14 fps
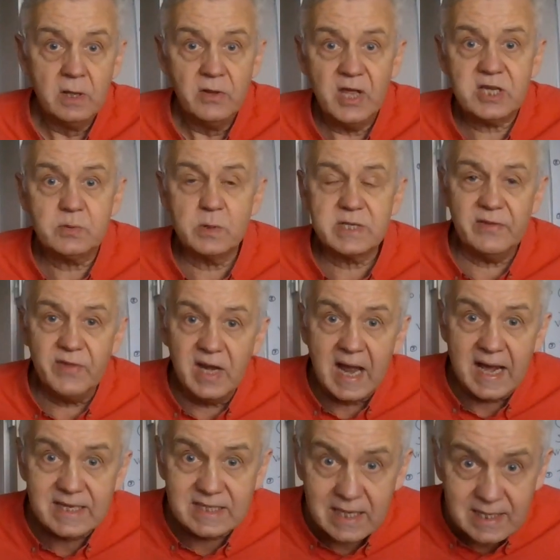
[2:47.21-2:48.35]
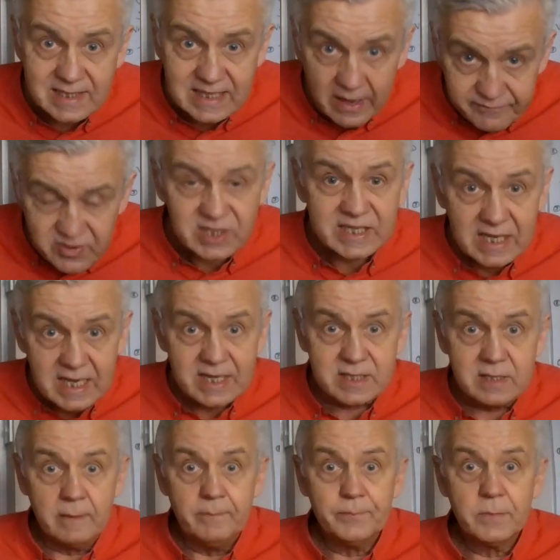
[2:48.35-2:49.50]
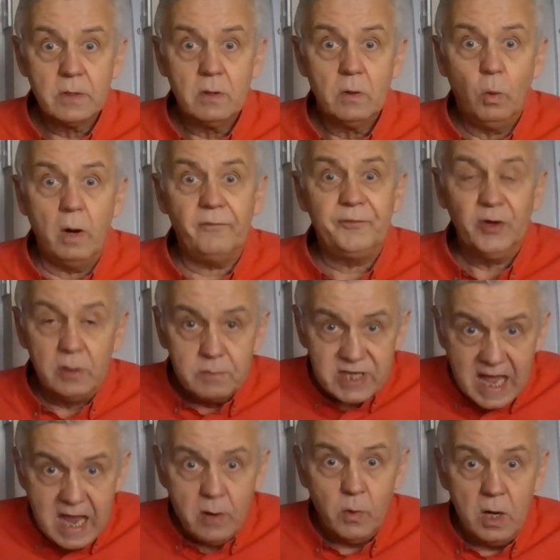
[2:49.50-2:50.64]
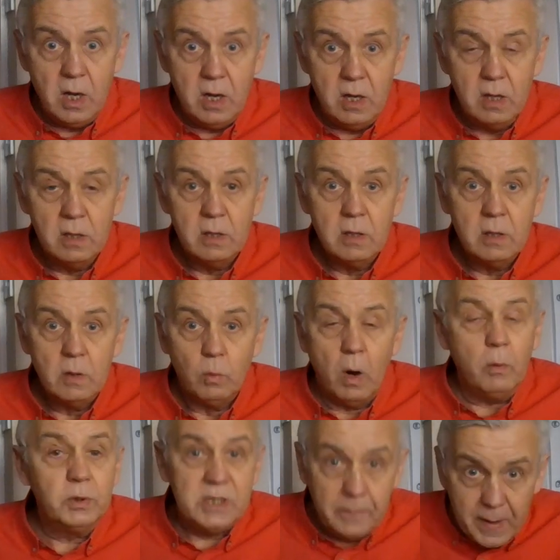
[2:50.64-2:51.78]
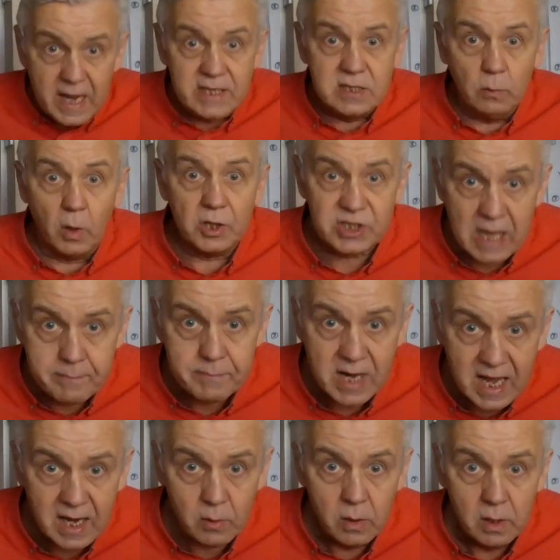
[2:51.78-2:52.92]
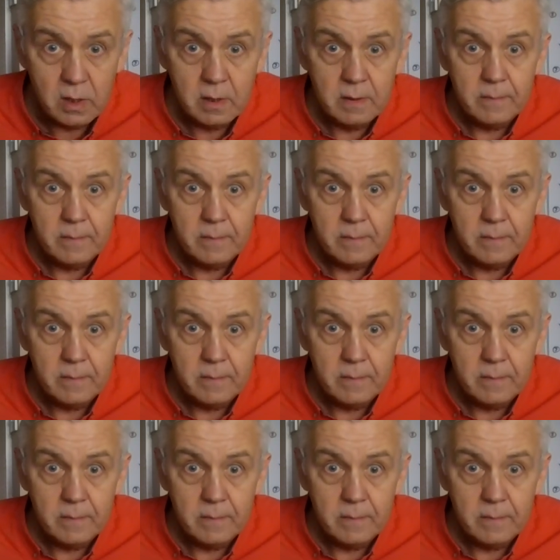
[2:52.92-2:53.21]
This was in the 1970s. What films they were. What would you pay to watch them now?